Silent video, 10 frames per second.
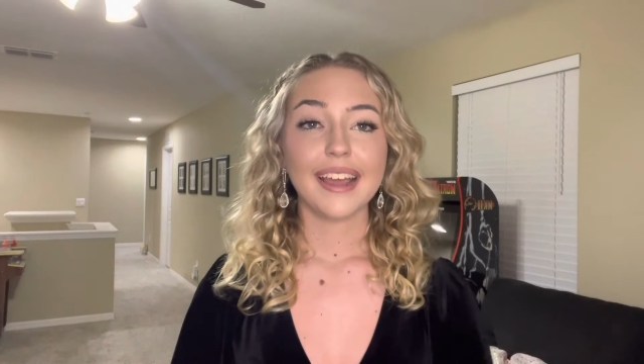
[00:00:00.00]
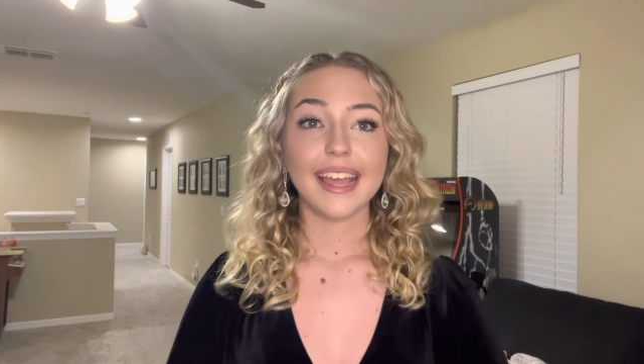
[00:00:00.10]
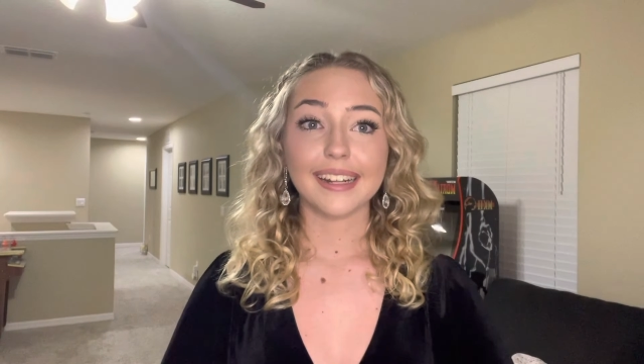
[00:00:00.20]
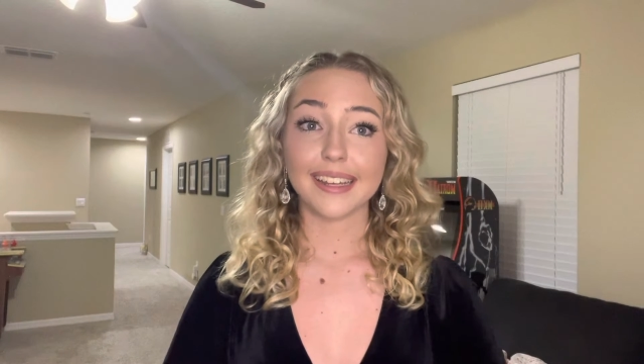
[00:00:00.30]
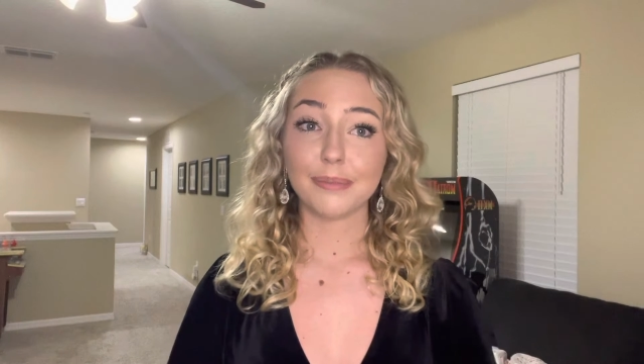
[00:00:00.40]

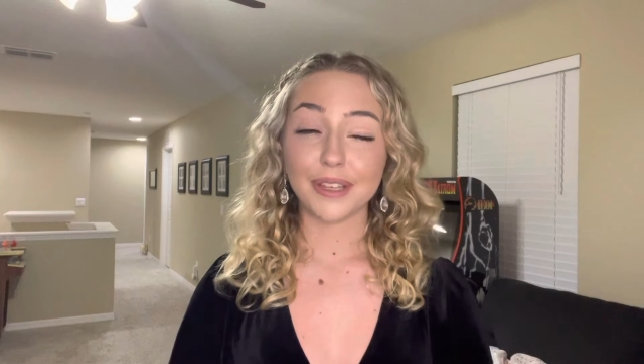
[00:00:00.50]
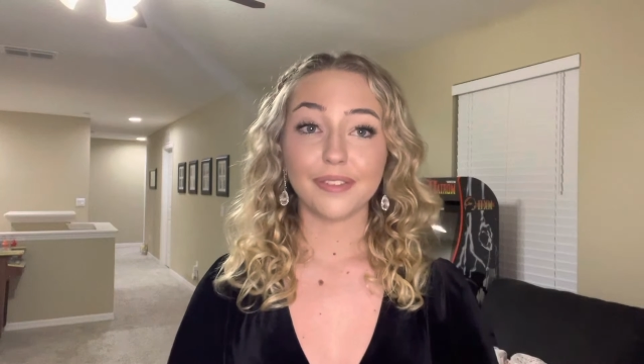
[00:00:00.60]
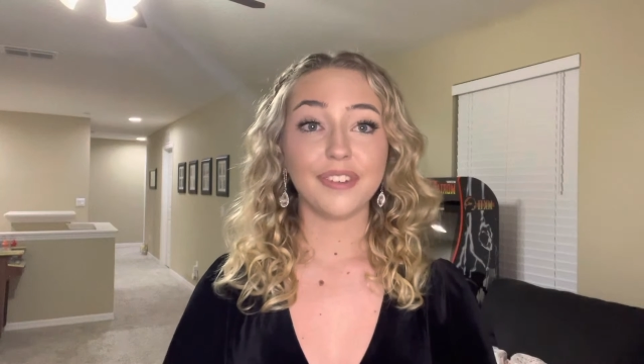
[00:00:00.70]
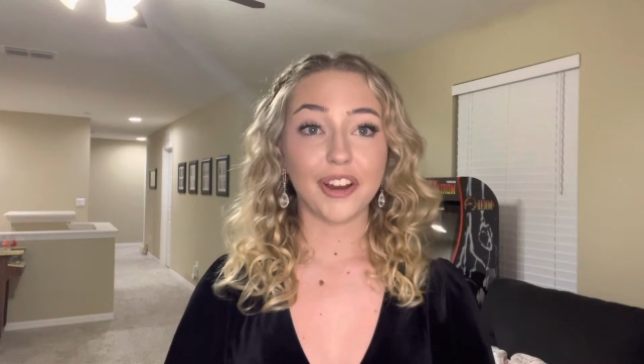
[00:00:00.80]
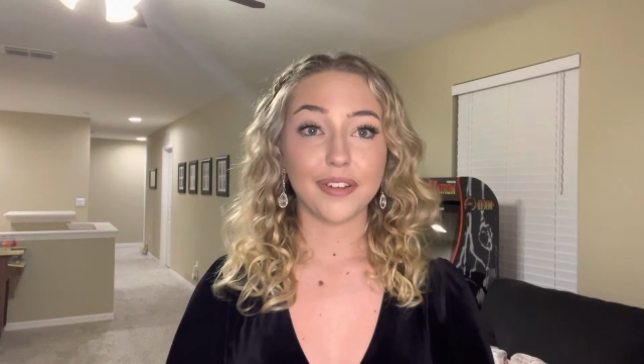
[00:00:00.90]
And it can be
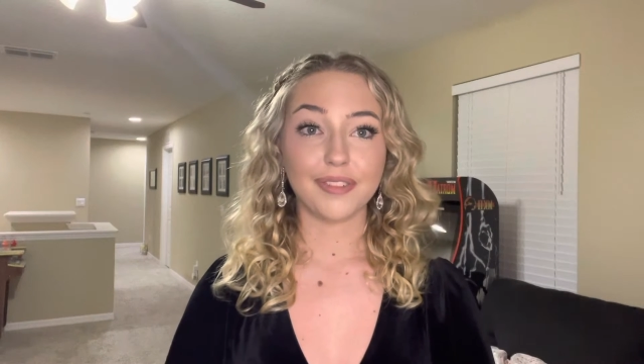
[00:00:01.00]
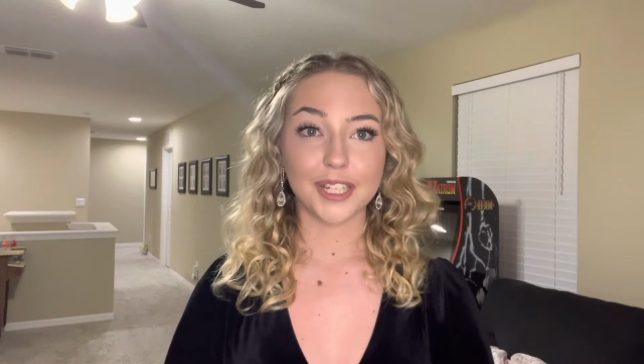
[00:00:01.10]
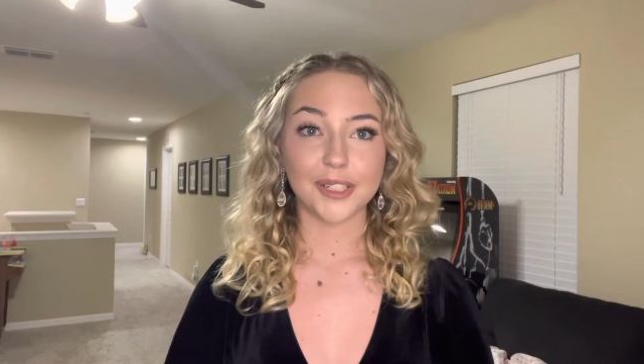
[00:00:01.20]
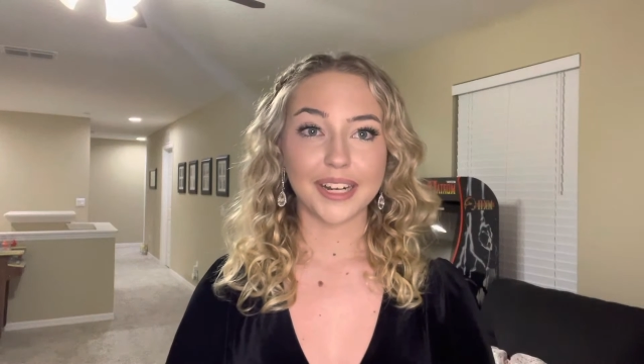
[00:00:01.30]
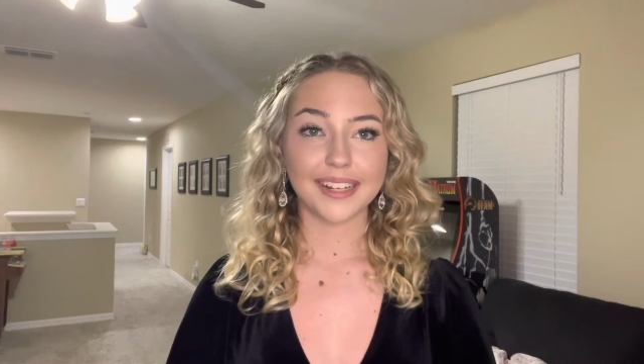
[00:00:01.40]
very
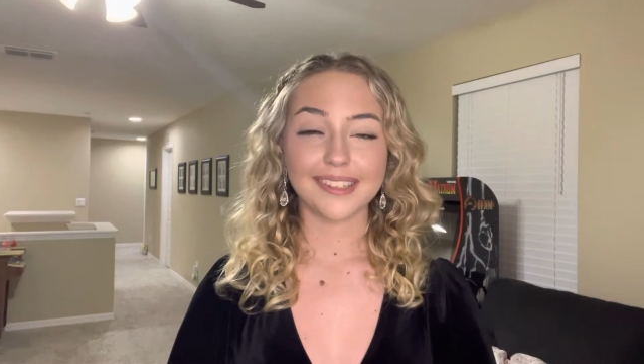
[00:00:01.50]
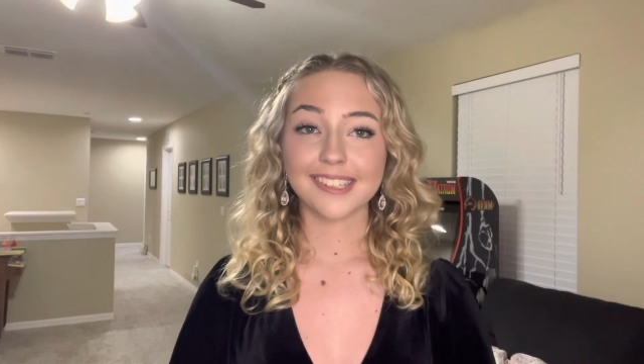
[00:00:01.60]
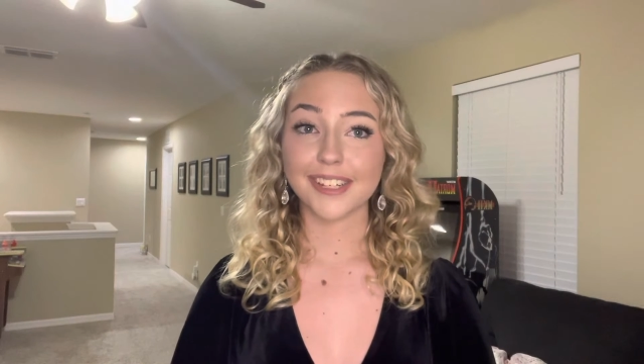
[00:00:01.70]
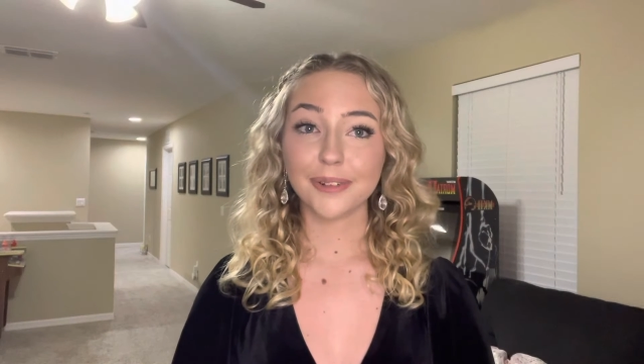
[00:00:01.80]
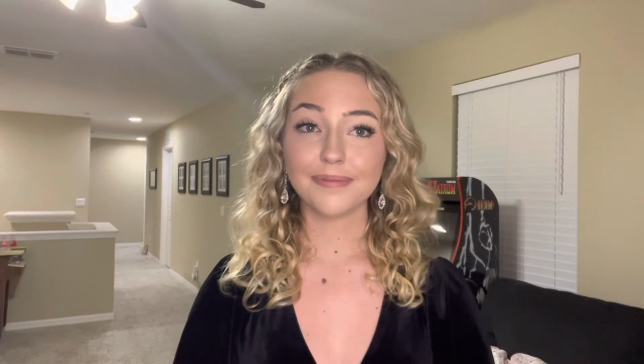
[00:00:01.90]
frustrating.
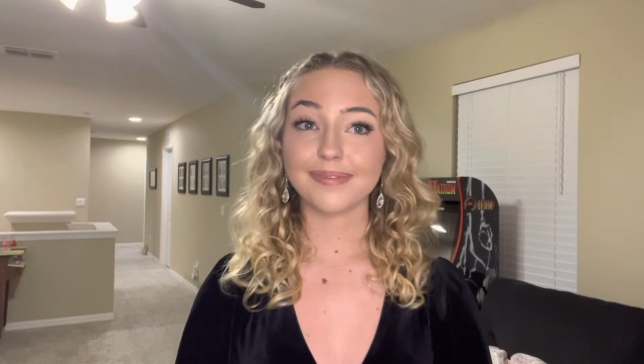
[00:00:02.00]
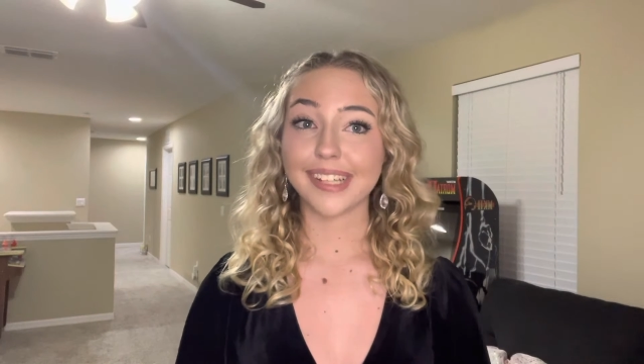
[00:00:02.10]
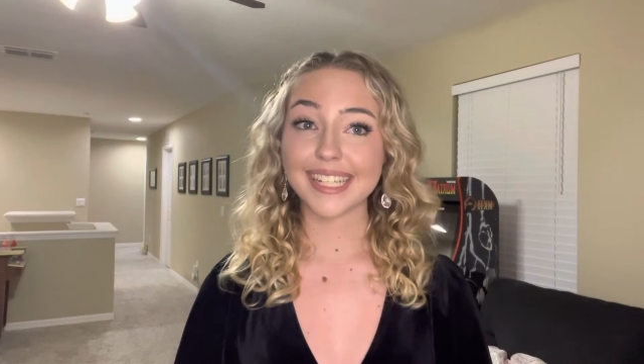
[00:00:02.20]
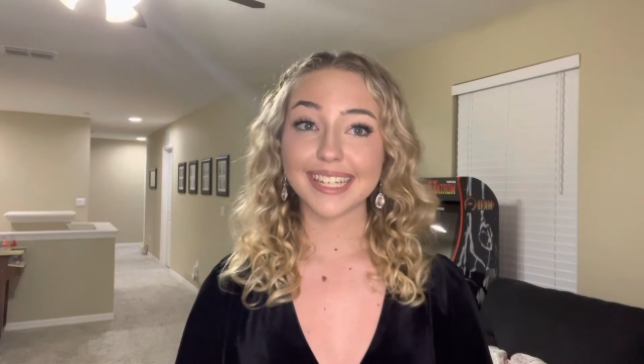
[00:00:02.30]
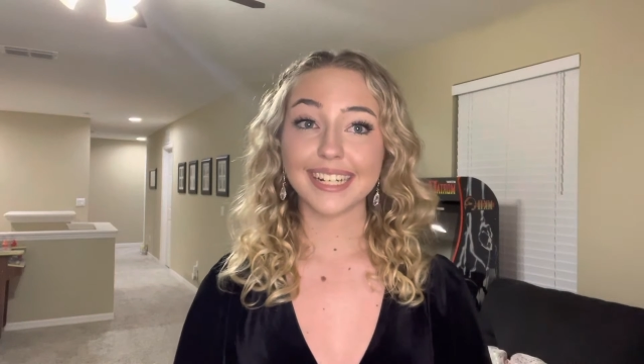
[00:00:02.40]
So
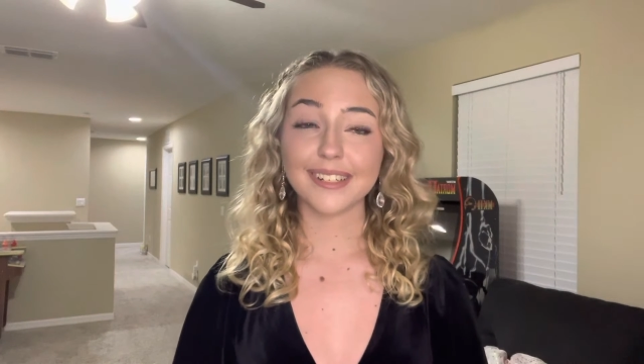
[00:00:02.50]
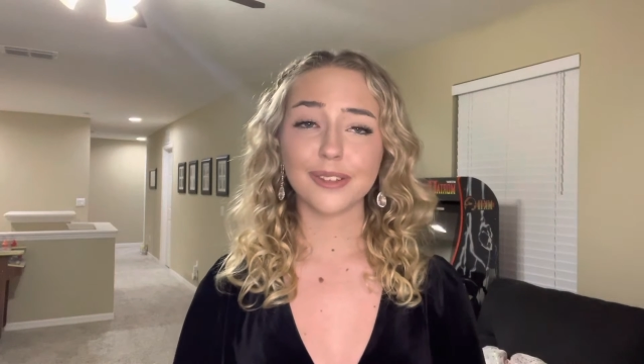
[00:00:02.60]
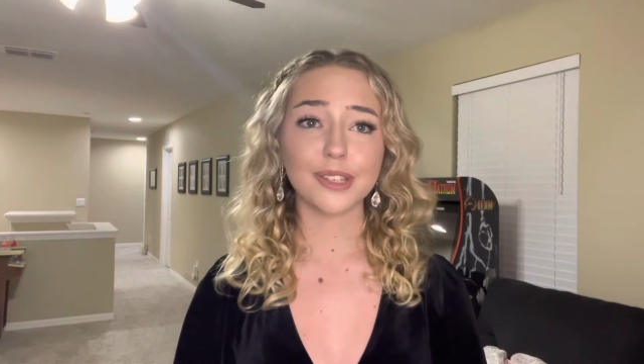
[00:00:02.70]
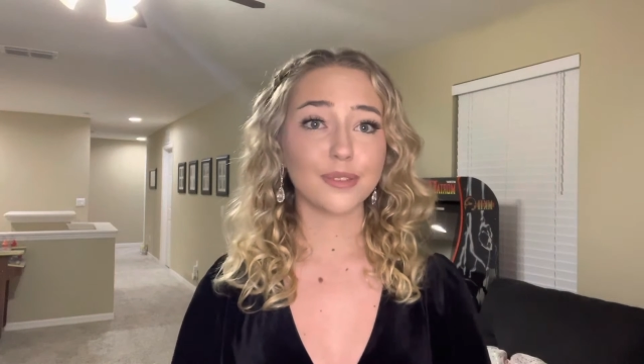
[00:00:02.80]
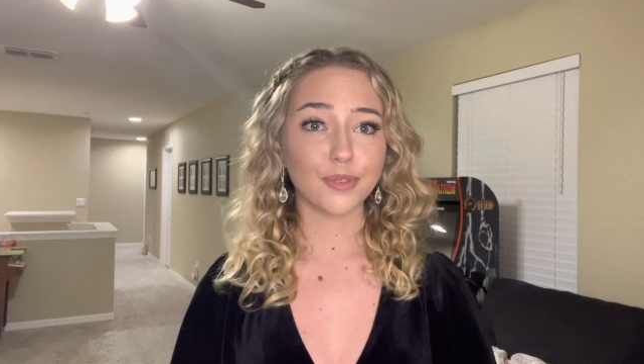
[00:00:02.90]
let's get into
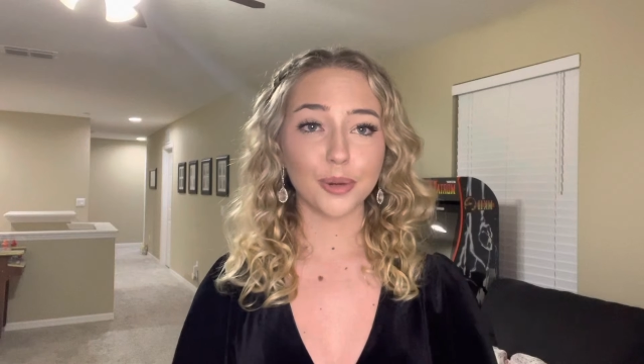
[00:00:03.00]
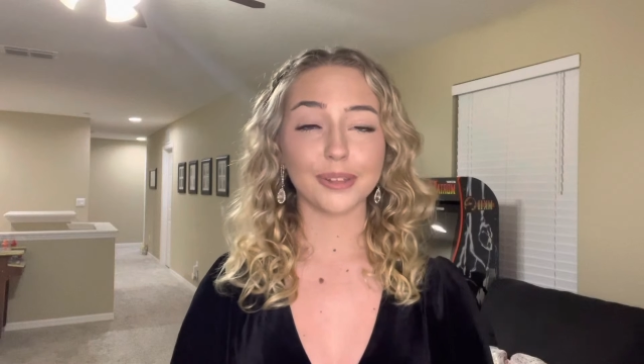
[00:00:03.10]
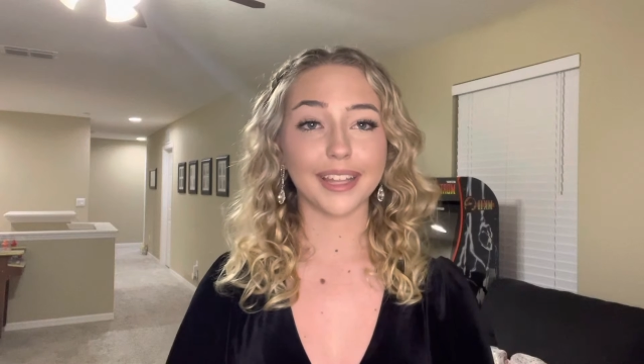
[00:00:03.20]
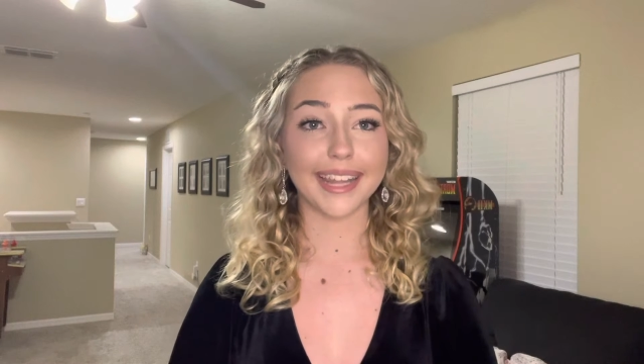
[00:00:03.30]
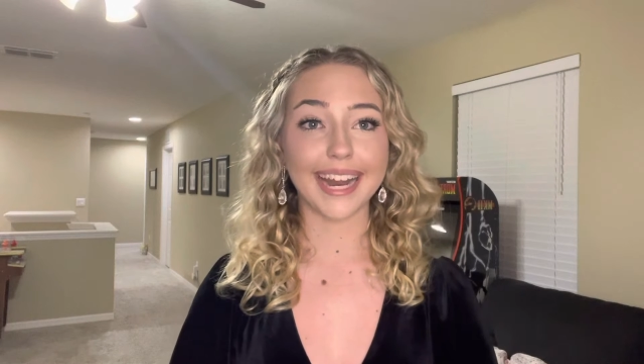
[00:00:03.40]
this
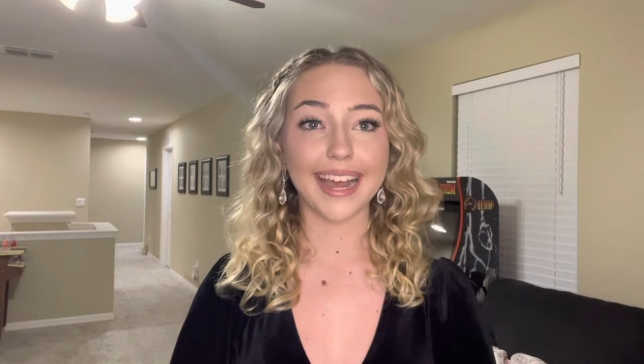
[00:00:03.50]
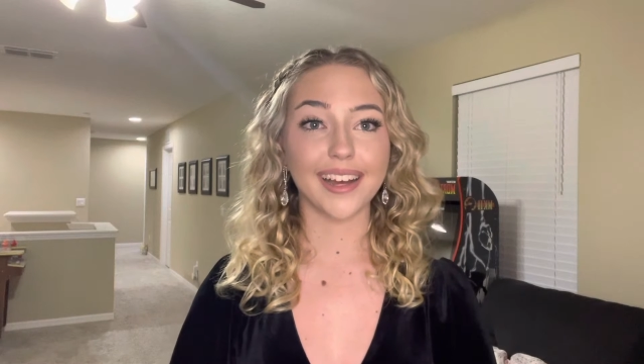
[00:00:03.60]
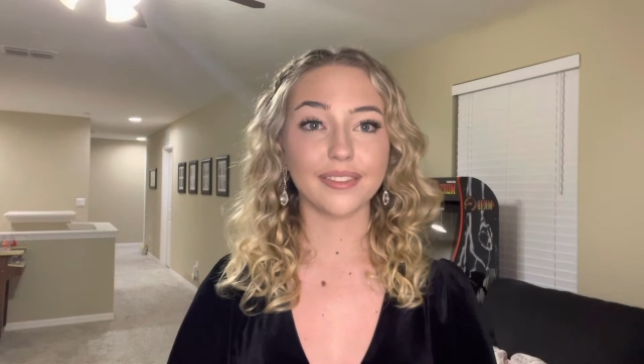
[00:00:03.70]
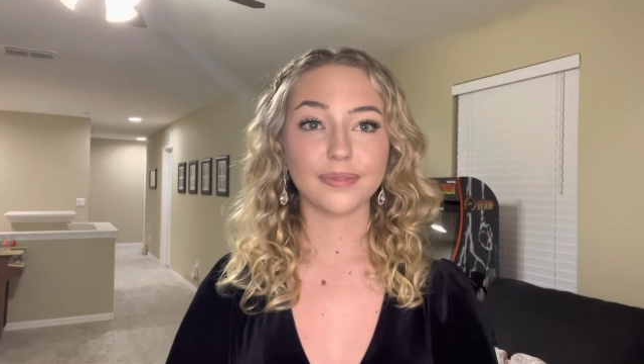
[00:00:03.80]
formula that I have.